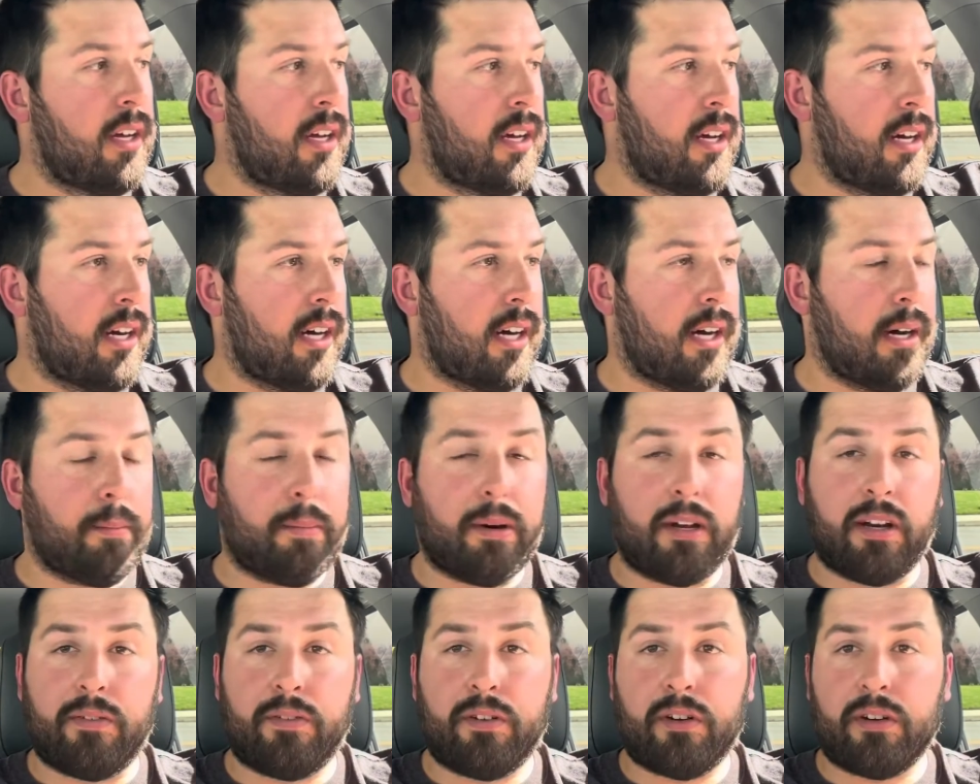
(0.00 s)

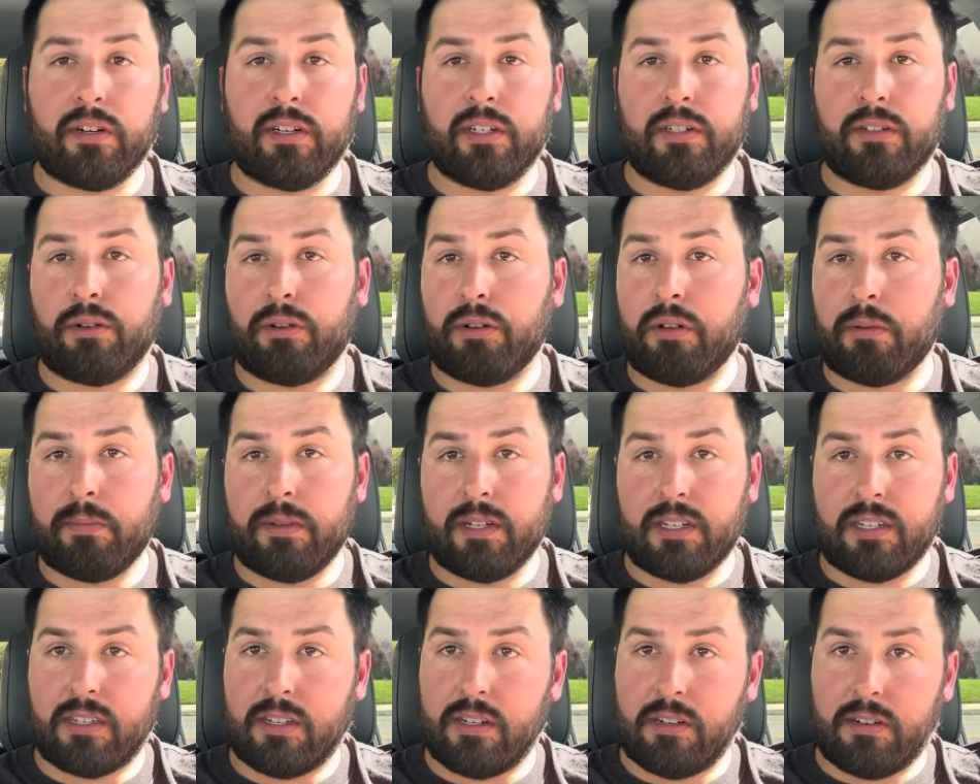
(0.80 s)
But if you're in northern
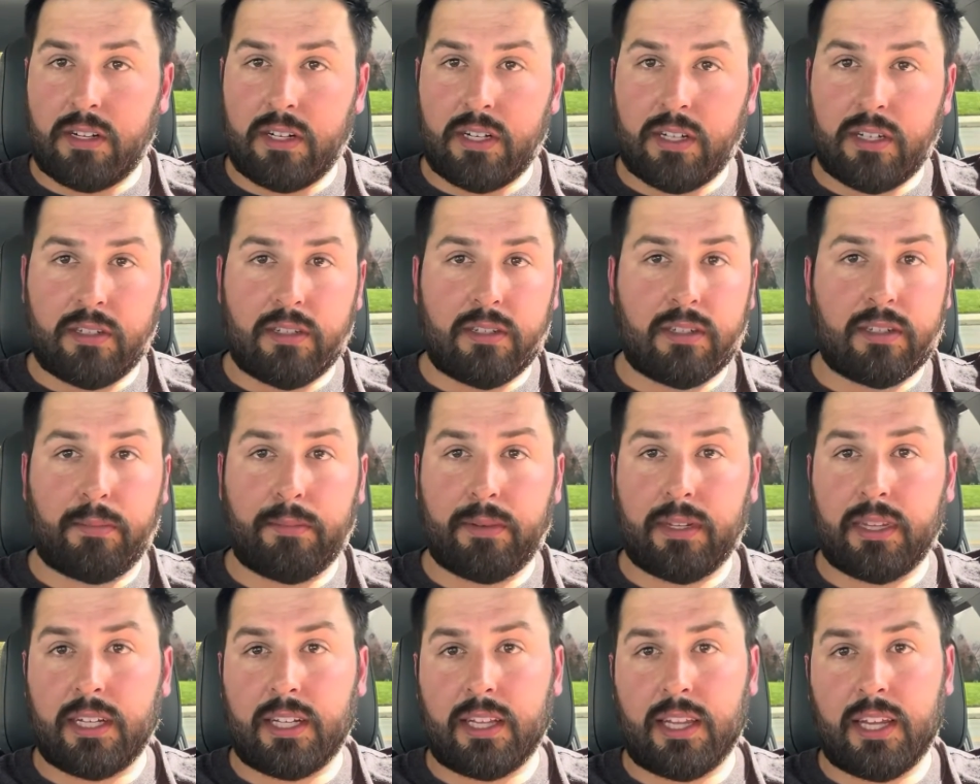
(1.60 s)
Minnesota or
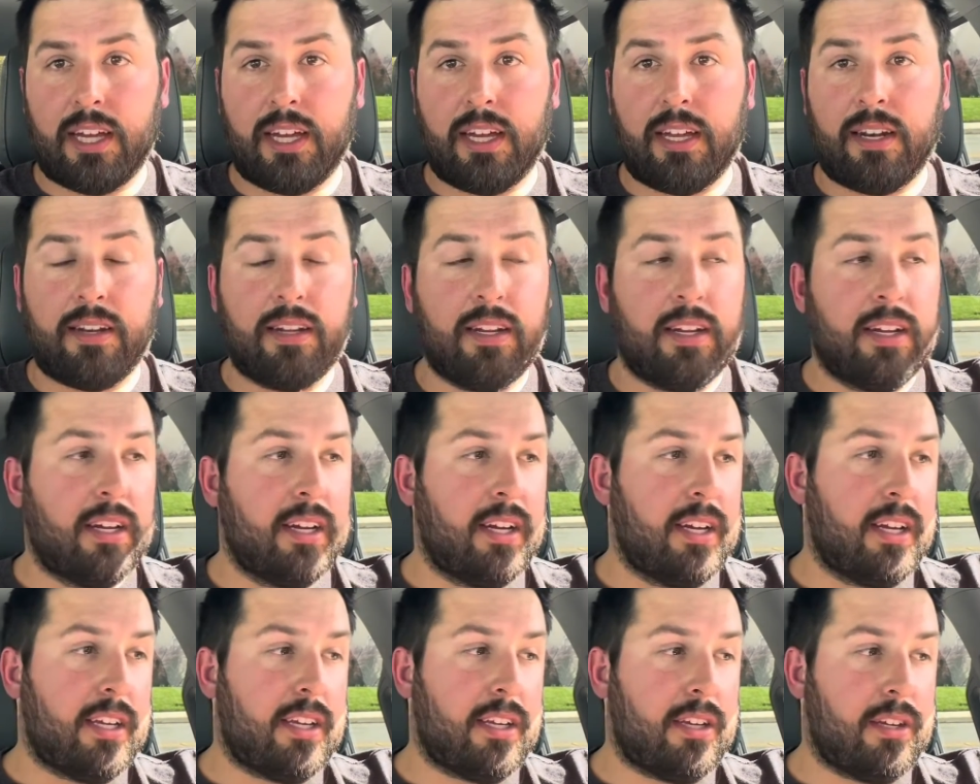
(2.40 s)
something like that,
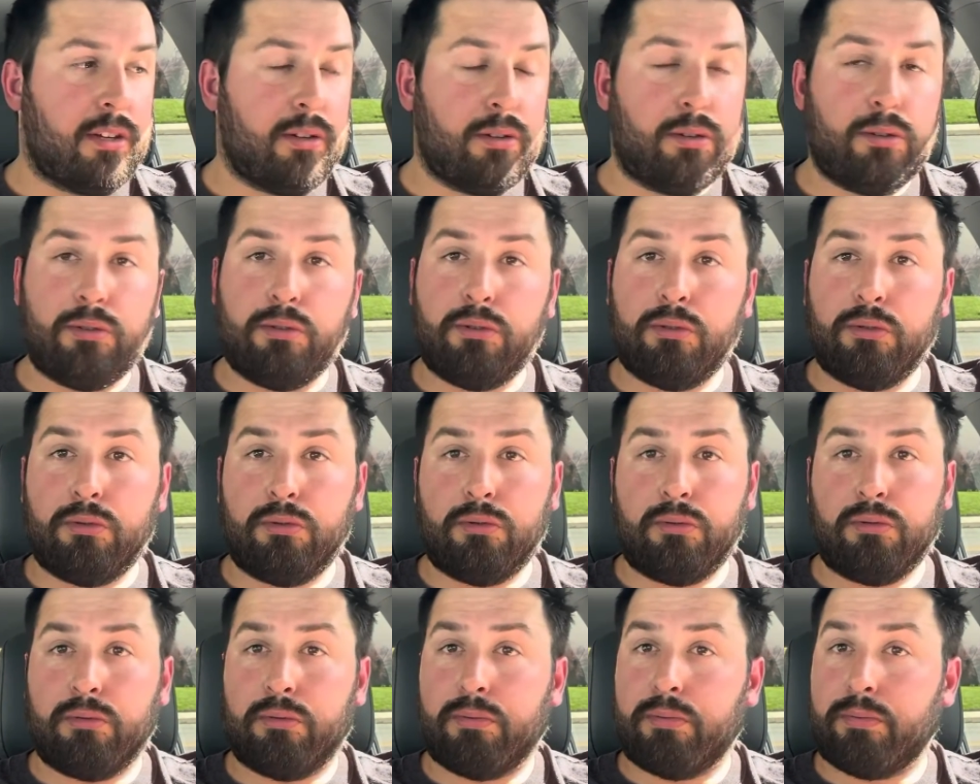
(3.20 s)

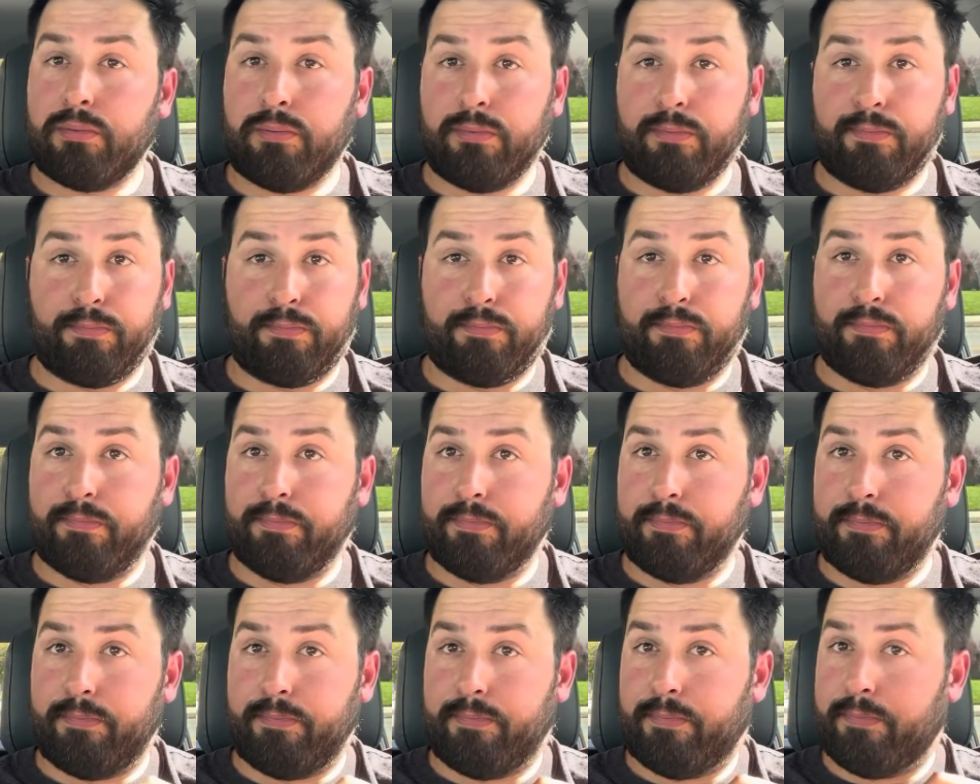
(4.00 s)
you
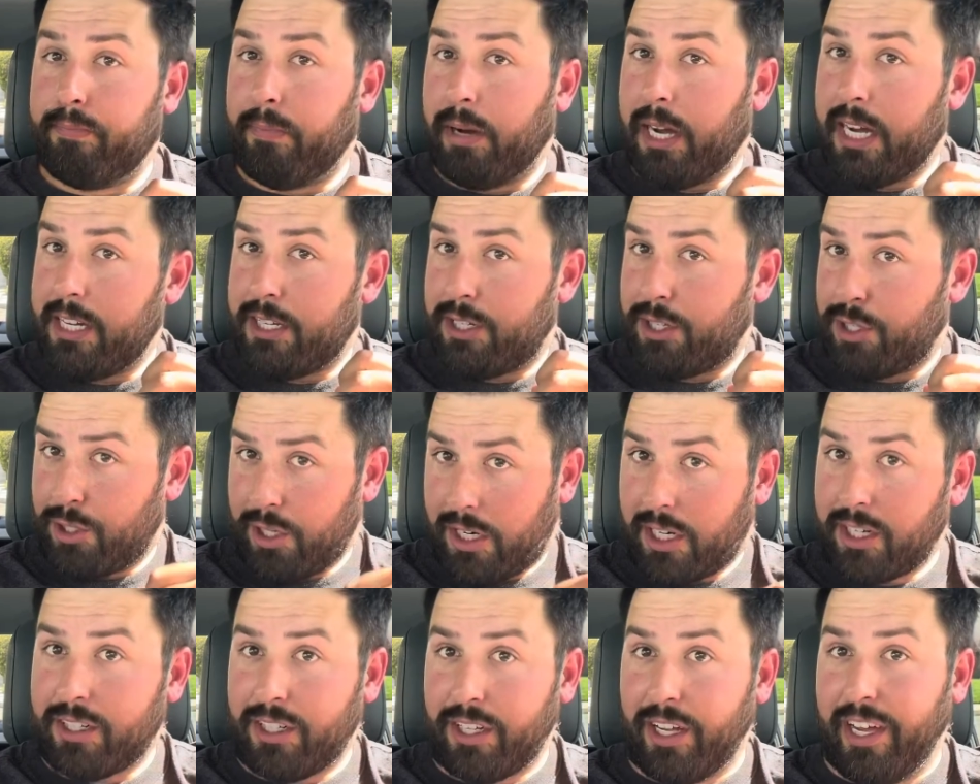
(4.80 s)
might
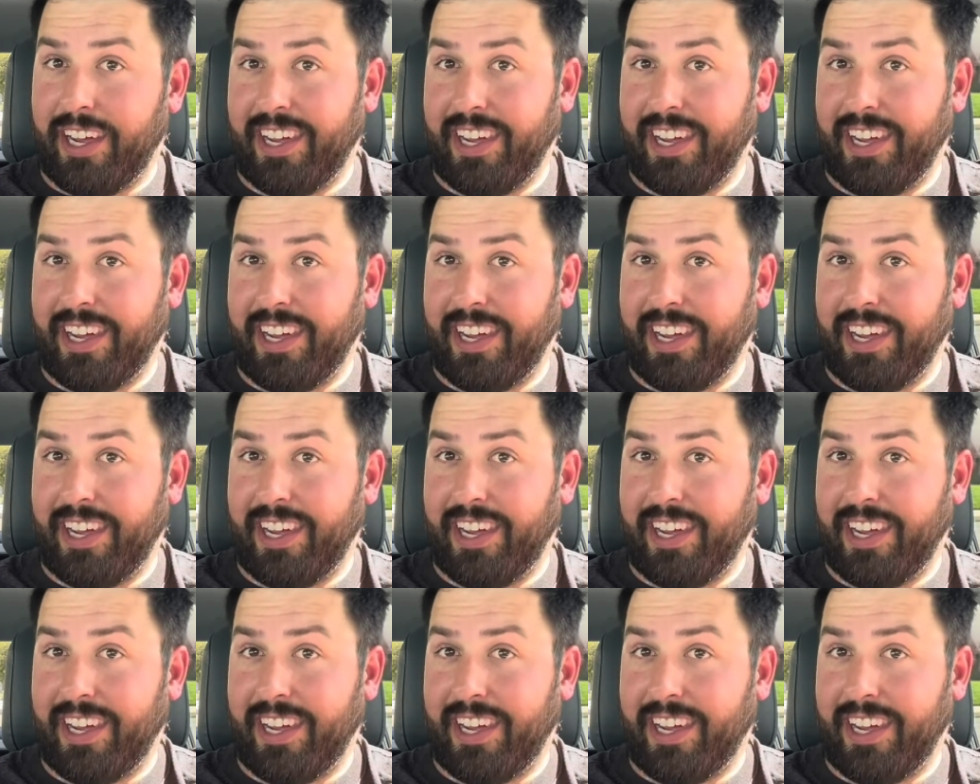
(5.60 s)
struggle